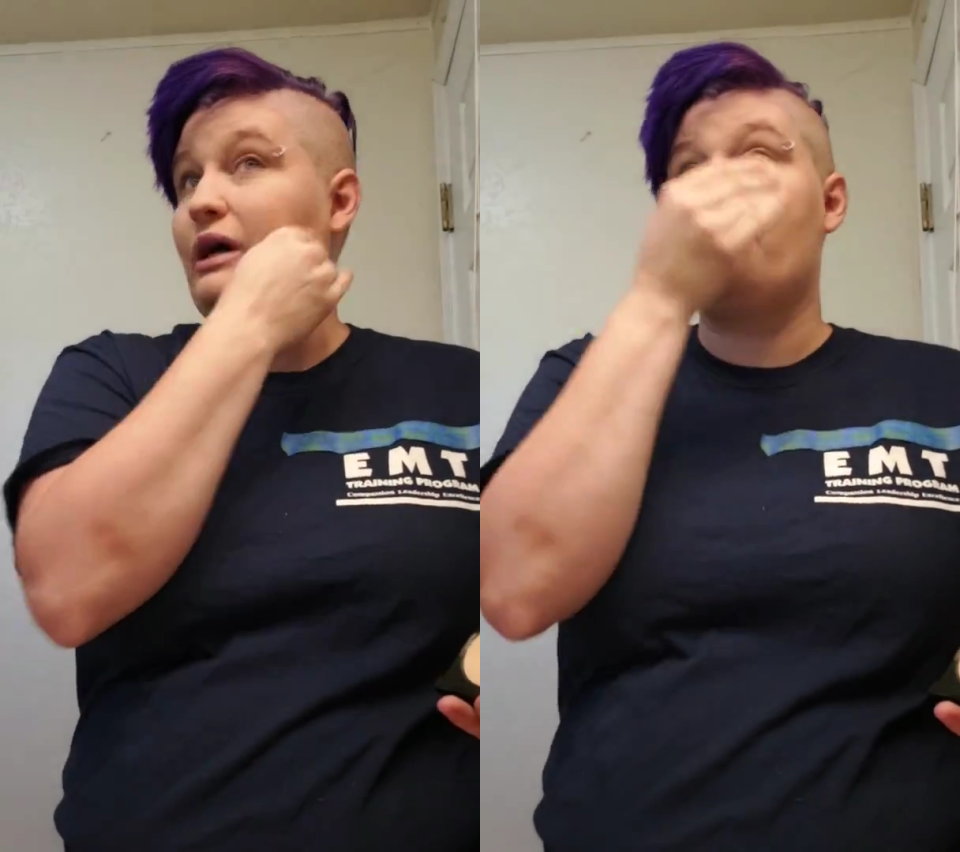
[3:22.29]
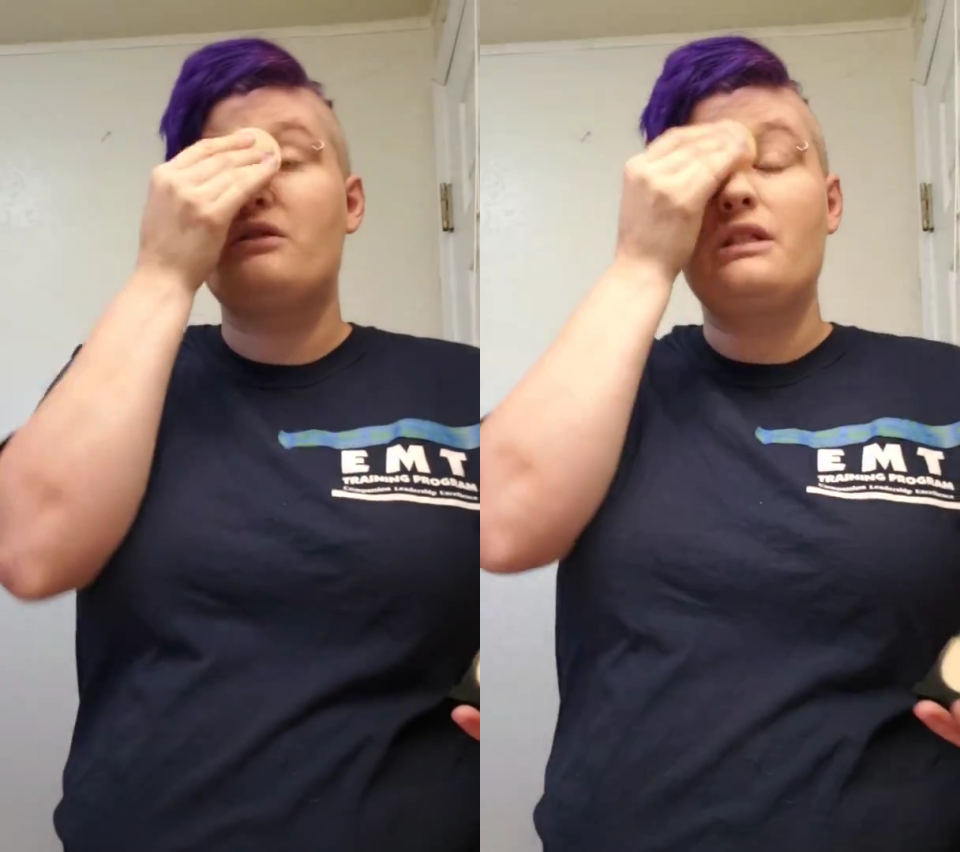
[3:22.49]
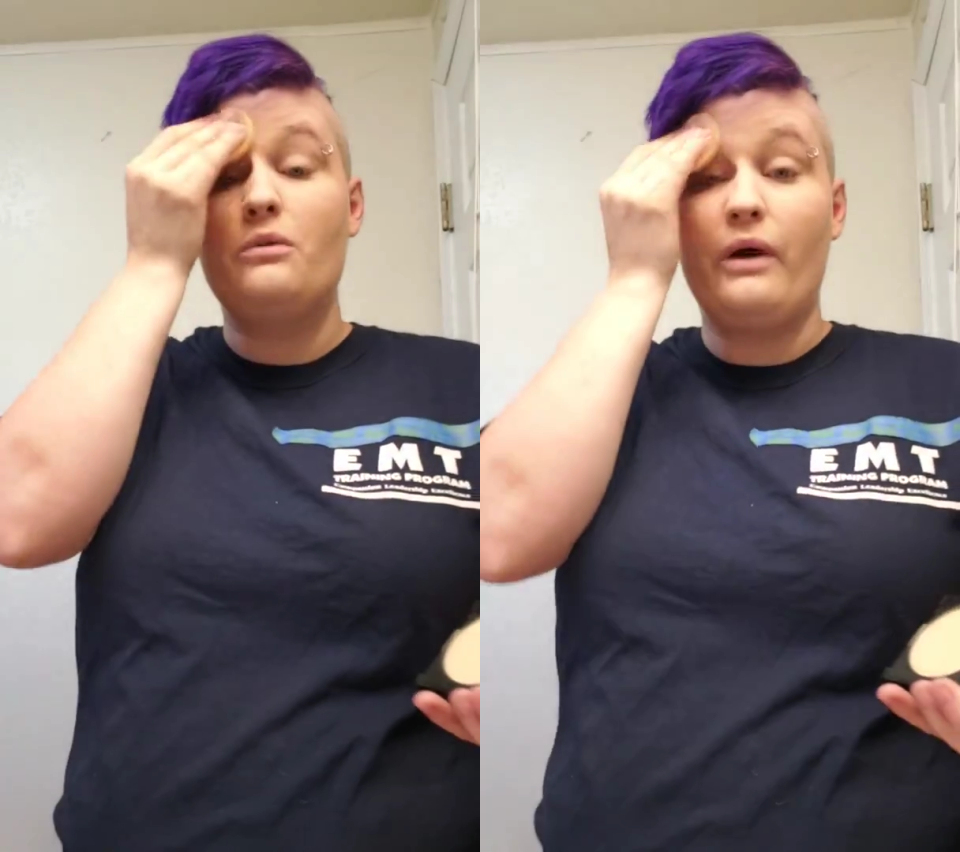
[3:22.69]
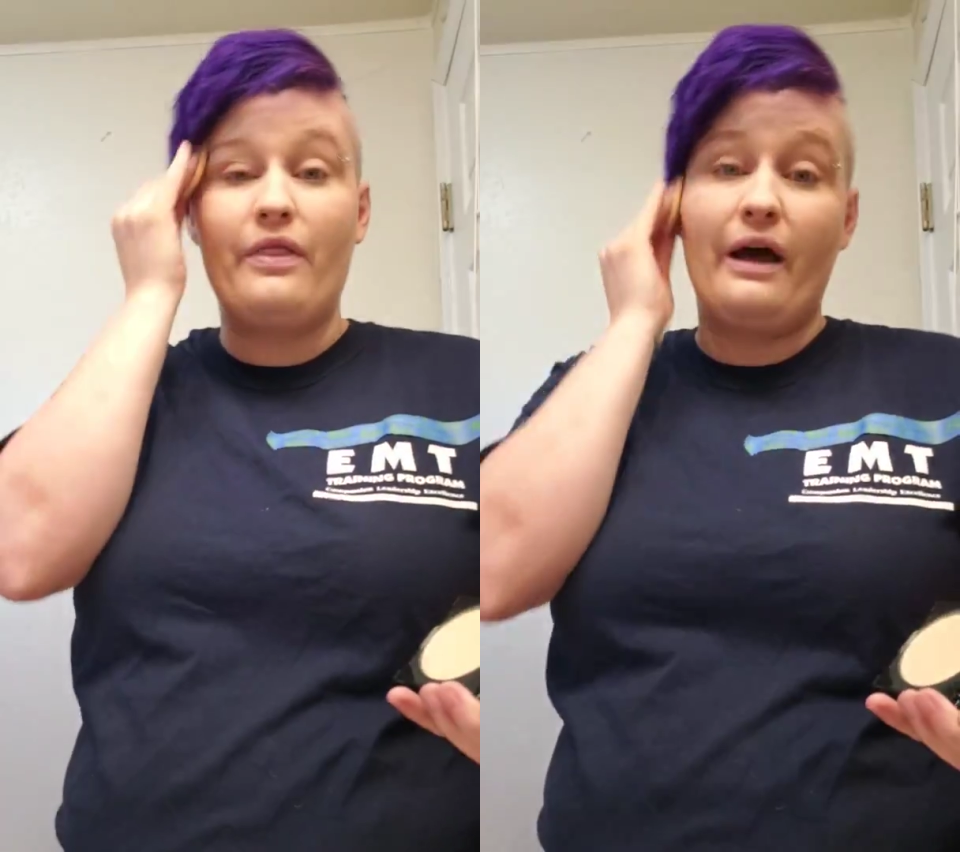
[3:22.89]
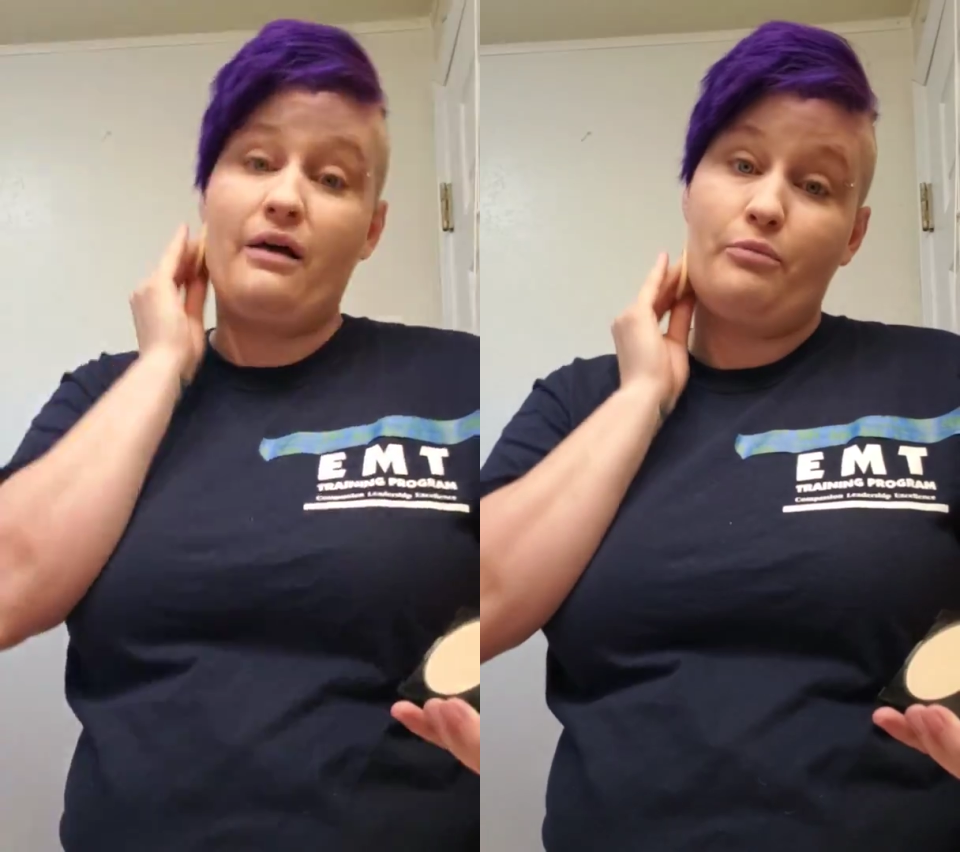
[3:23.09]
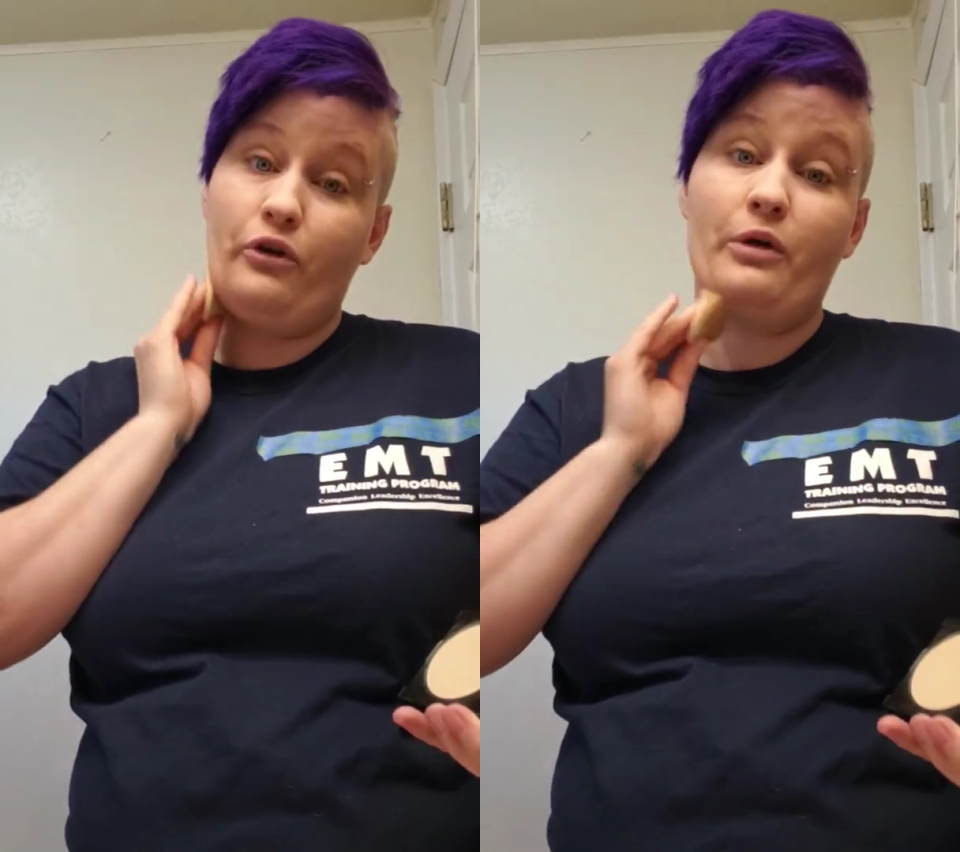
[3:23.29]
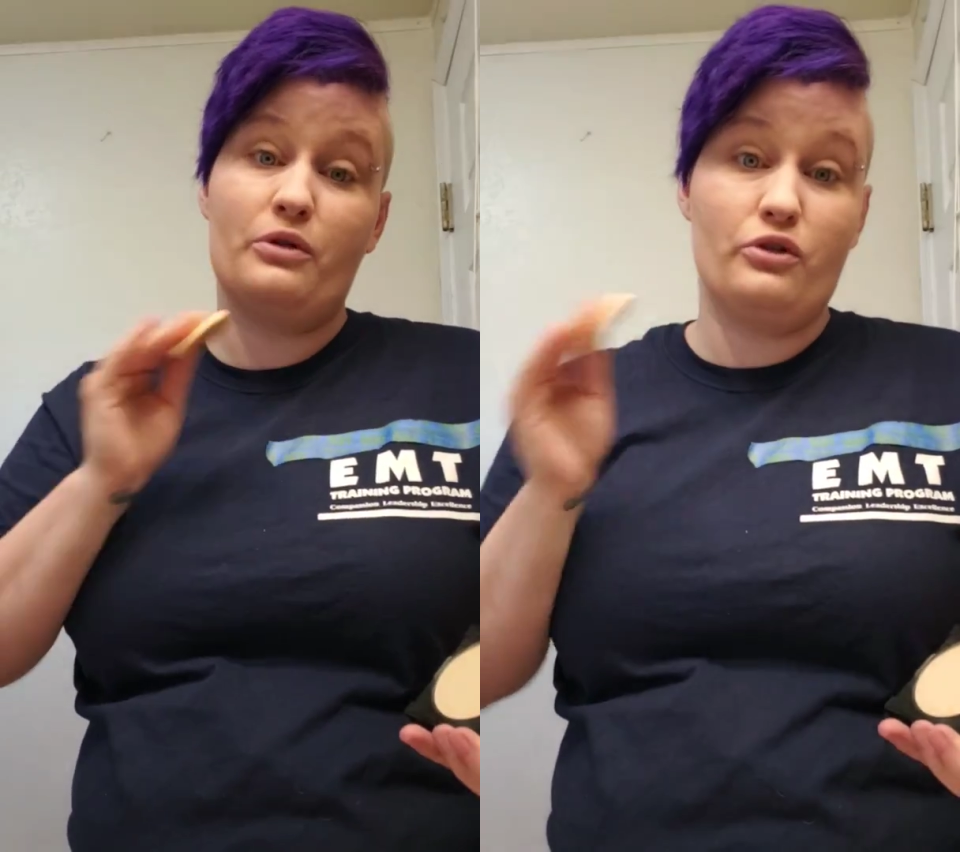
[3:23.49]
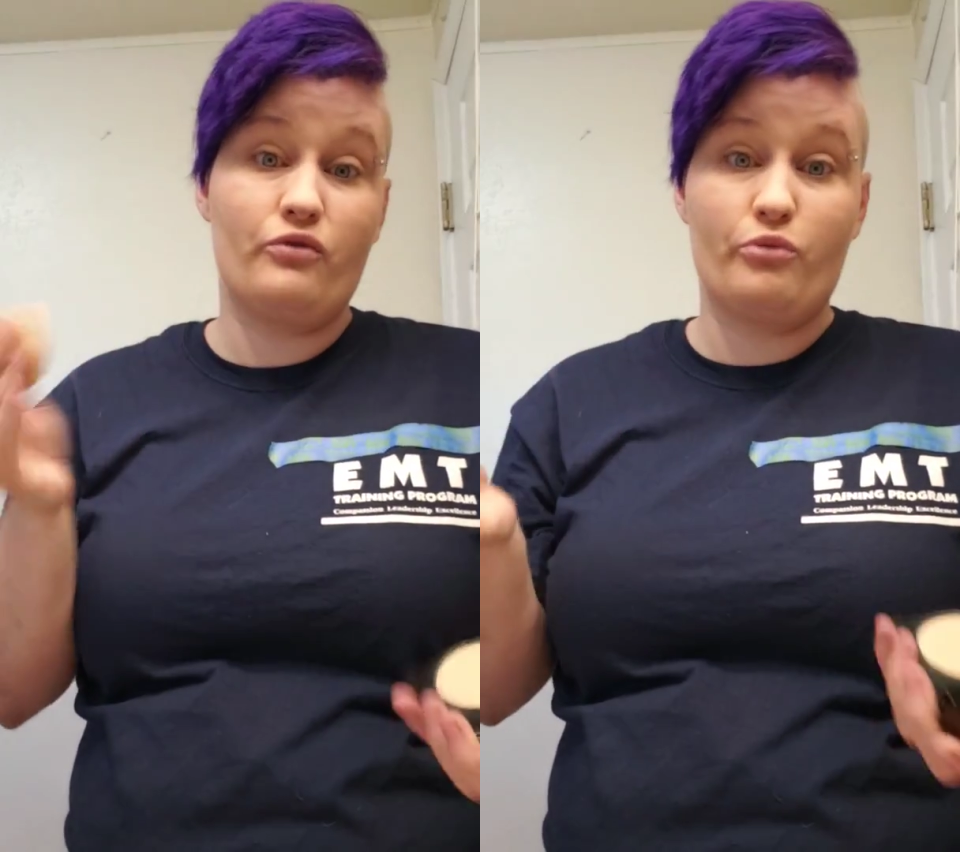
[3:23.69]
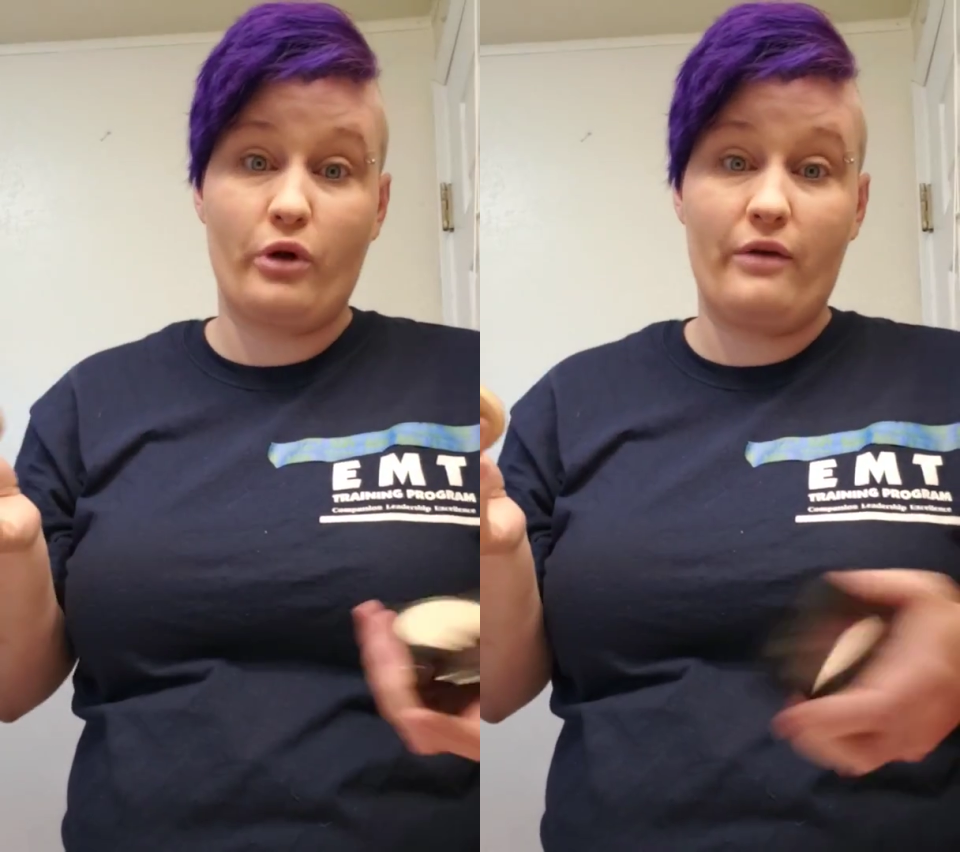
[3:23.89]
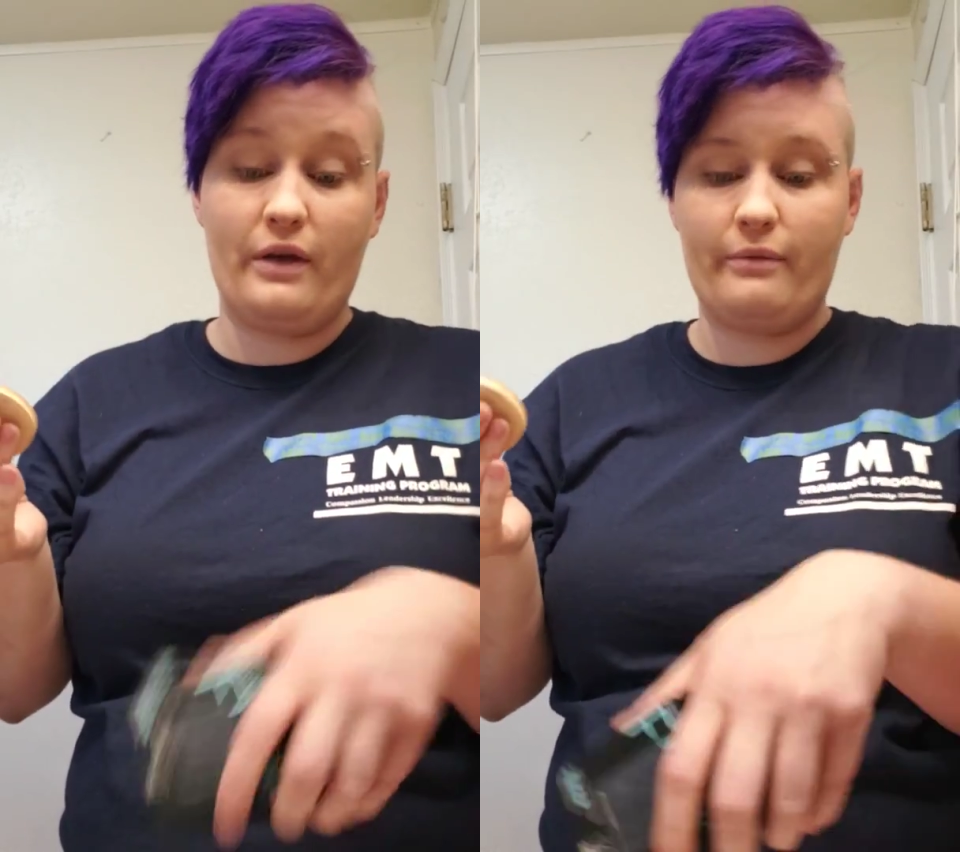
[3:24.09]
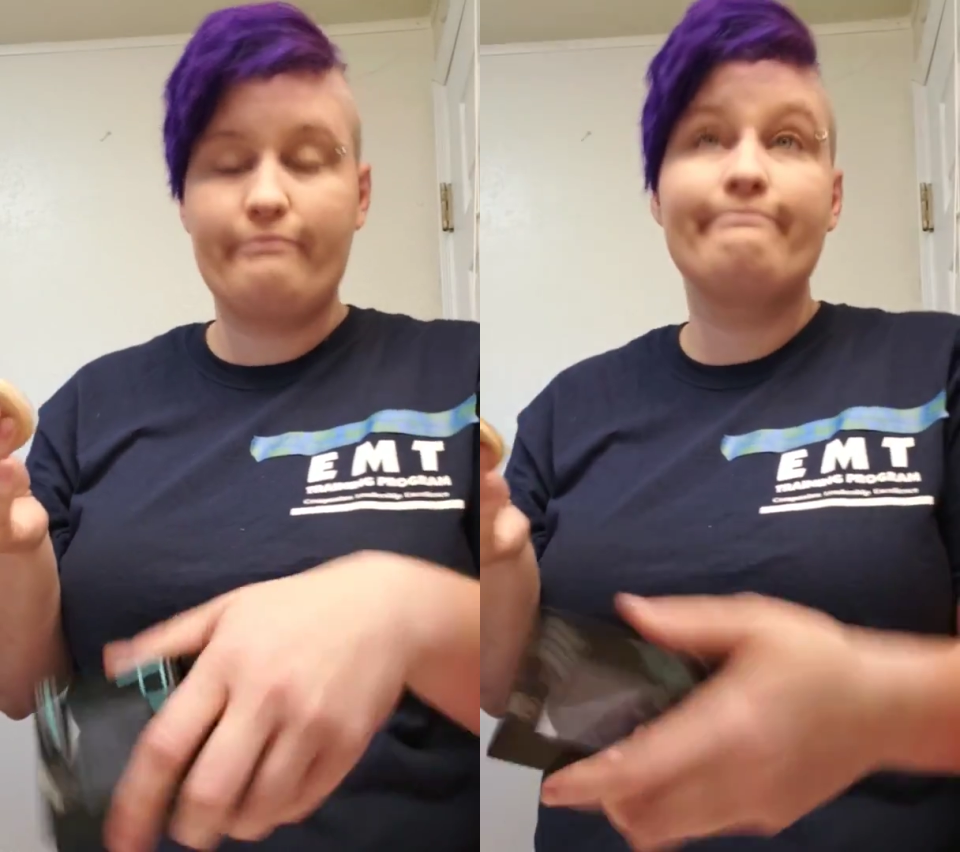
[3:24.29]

don't see why that prohibits you from driving.